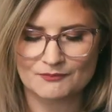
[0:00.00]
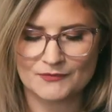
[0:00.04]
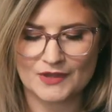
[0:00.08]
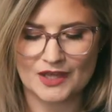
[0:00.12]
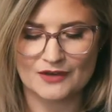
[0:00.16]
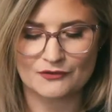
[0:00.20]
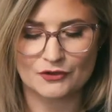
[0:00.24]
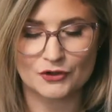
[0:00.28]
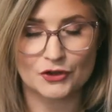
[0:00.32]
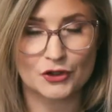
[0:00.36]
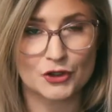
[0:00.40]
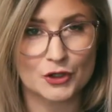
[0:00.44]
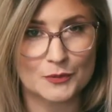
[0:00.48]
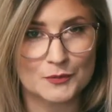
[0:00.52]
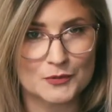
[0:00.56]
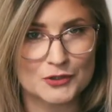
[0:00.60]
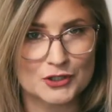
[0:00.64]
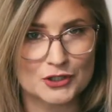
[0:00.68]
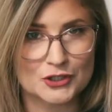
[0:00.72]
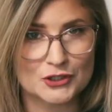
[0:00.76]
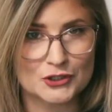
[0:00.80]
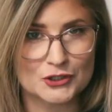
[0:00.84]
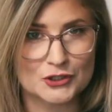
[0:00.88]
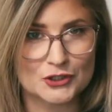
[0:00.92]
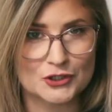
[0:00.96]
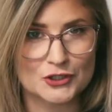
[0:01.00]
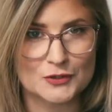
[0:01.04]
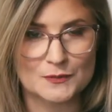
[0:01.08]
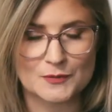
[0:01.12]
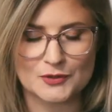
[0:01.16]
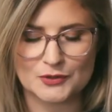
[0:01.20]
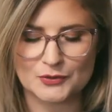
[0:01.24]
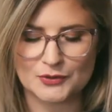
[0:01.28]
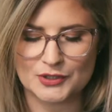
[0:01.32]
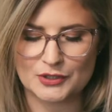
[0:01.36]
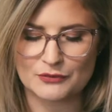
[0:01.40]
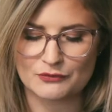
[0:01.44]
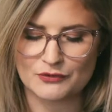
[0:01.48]
I've got the option to choose
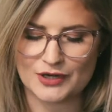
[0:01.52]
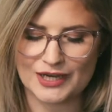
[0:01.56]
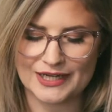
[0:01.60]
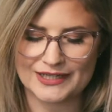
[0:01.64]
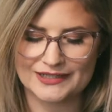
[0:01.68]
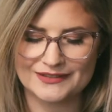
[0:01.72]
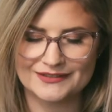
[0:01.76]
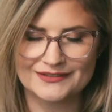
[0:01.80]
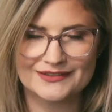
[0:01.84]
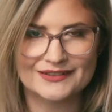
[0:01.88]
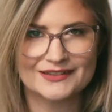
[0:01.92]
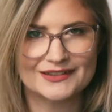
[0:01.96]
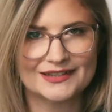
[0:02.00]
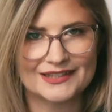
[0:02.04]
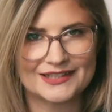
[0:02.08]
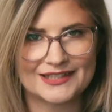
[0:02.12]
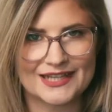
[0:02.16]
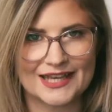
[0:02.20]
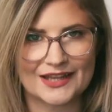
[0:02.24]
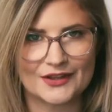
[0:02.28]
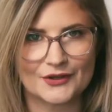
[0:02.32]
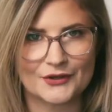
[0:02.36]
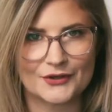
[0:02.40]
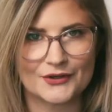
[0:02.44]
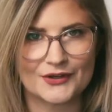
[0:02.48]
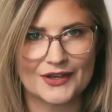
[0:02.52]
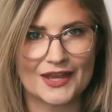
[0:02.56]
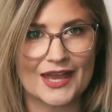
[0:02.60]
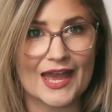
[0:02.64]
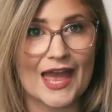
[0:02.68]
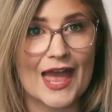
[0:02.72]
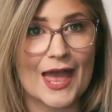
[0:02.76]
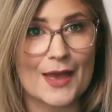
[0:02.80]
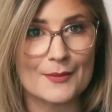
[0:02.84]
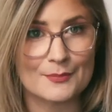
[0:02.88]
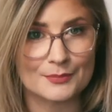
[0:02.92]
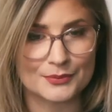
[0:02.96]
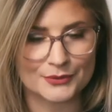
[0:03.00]
between red, yellow,
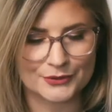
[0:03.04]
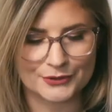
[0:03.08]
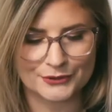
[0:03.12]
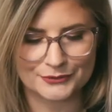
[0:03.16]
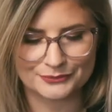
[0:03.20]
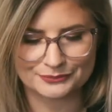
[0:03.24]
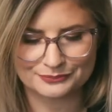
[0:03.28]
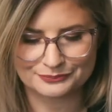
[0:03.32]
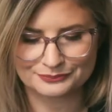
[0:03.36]
and blue.